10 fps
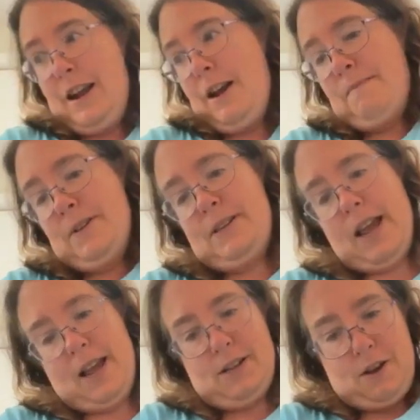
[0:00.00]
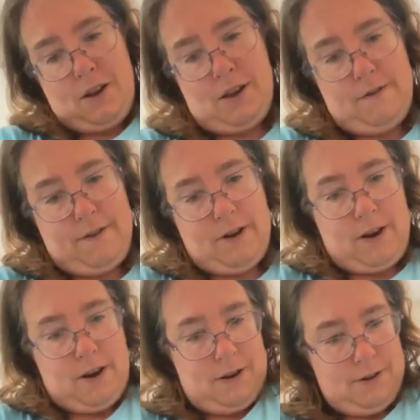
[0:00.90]
It almost has all of
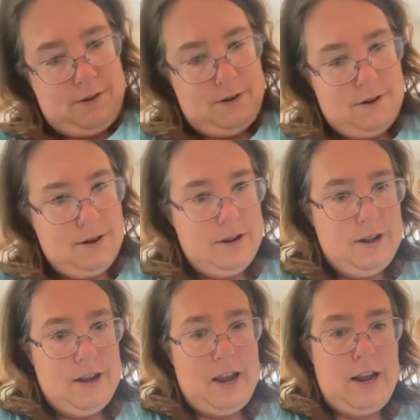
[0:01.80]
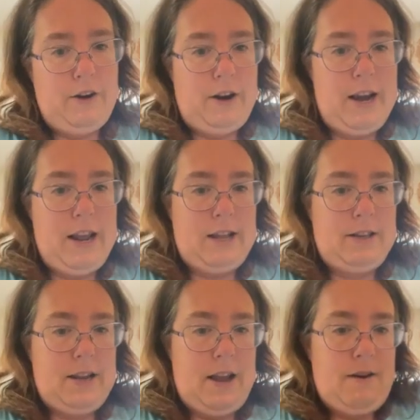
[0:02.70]
our
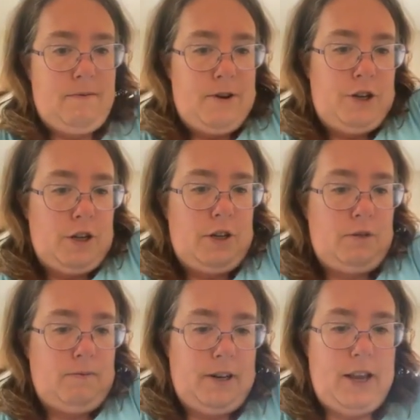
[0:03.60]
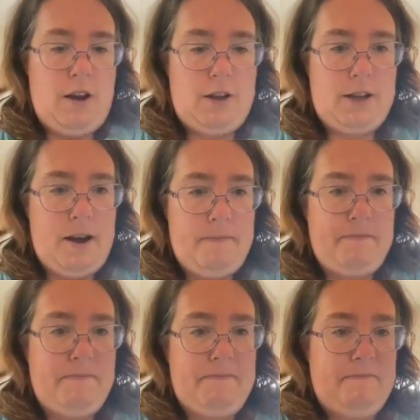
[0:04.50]
ingredients in, which is really
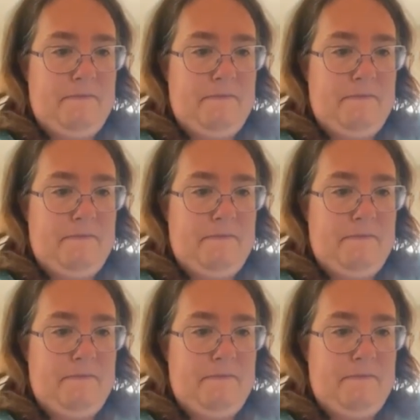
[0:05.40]
awesome.